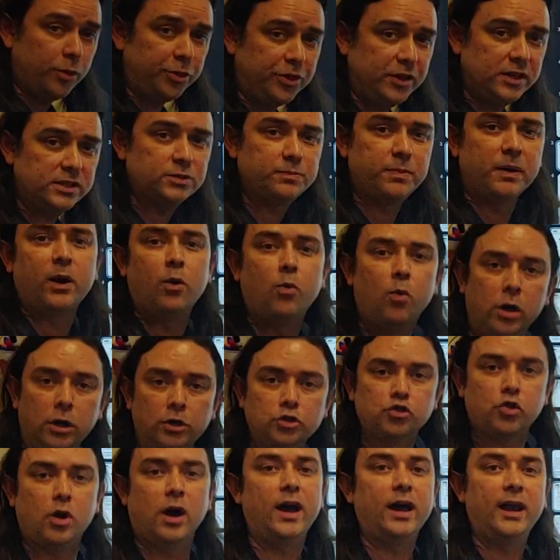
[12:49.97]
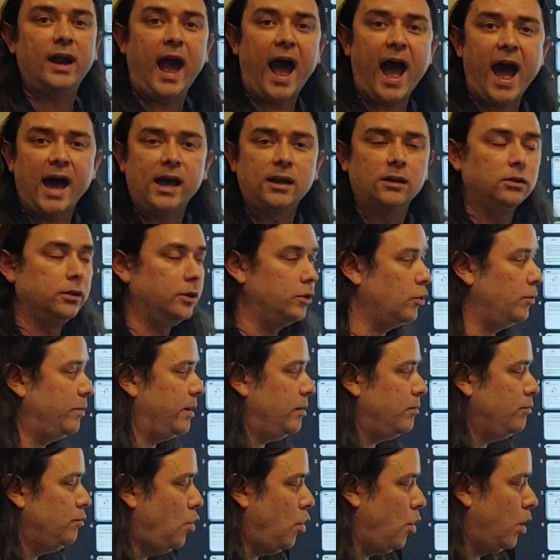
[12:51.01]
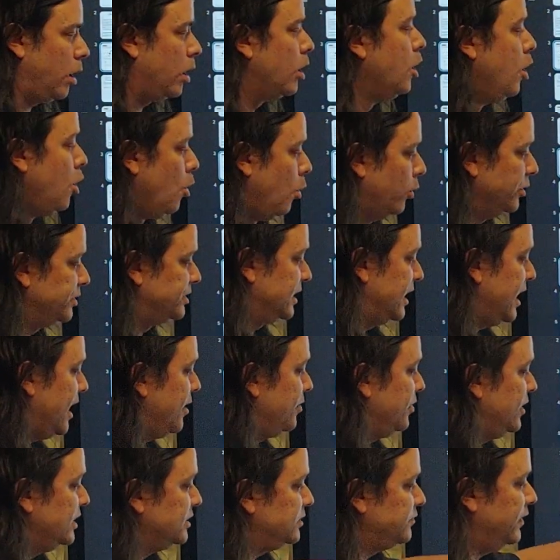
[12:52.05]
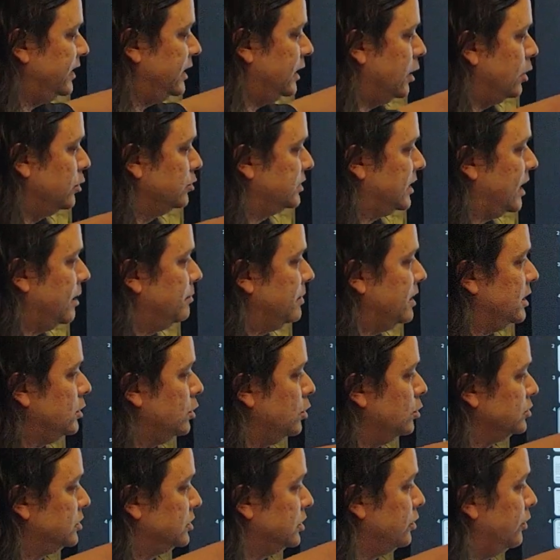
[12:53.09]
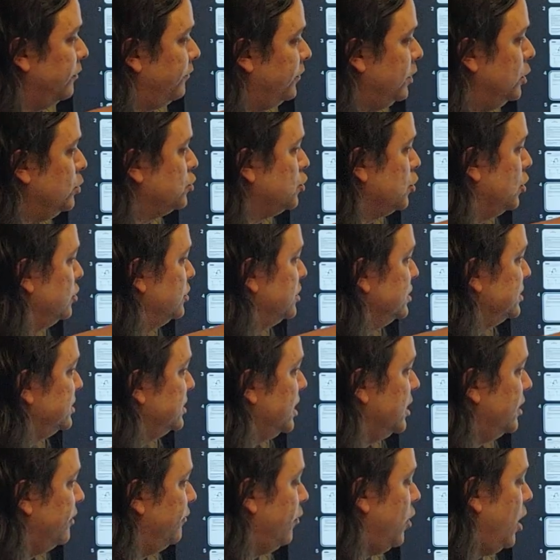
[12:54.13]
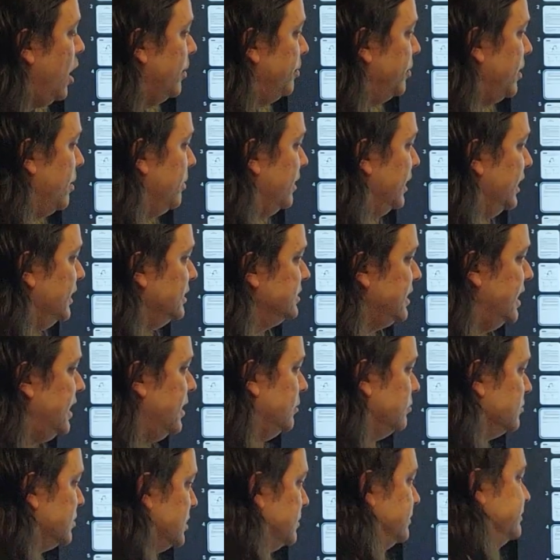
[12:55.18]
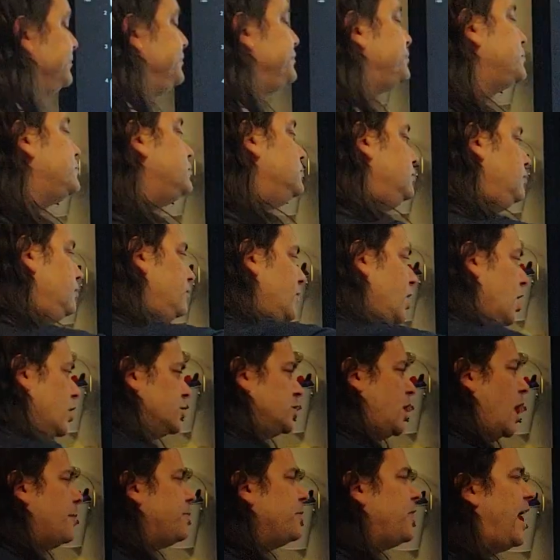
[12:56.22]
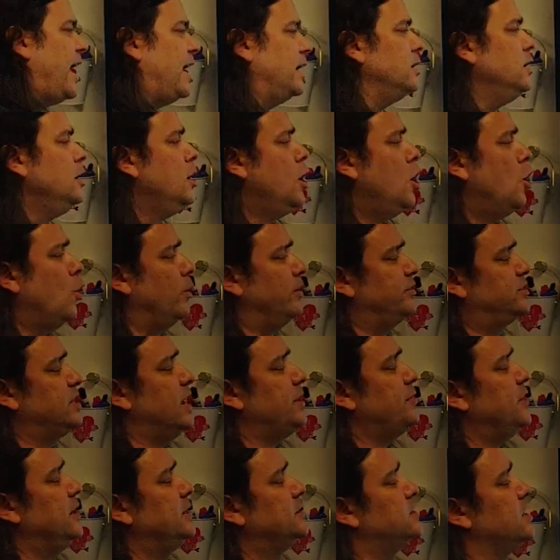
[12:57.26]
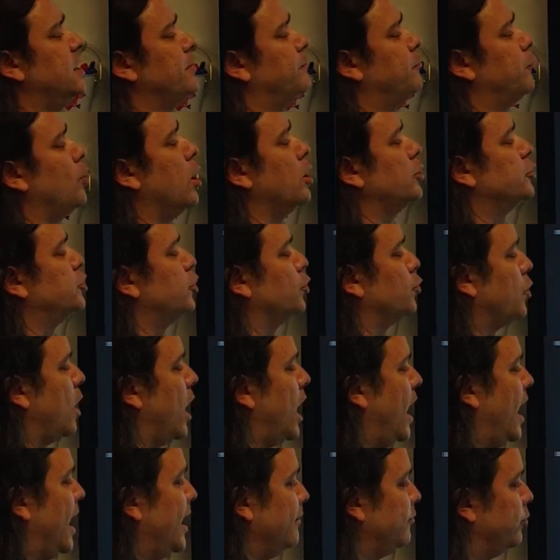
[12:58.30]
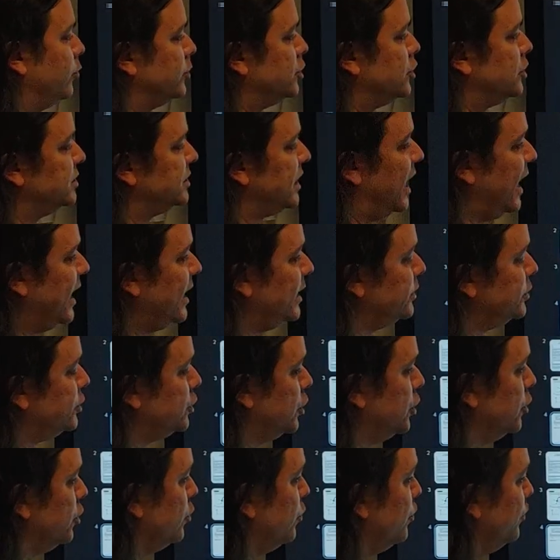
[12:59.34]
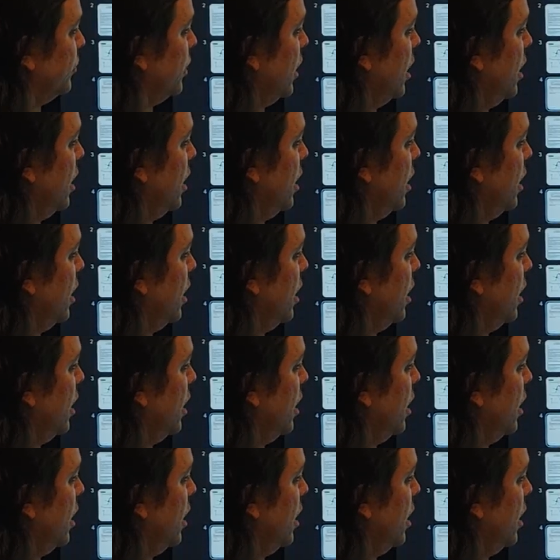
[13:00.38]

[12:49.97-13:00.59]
with this, but I want to try and add a little bit more. Once again, these videos can be used in the future to study for upcoming exams. On top of that, we set things up for our derive, which is A2.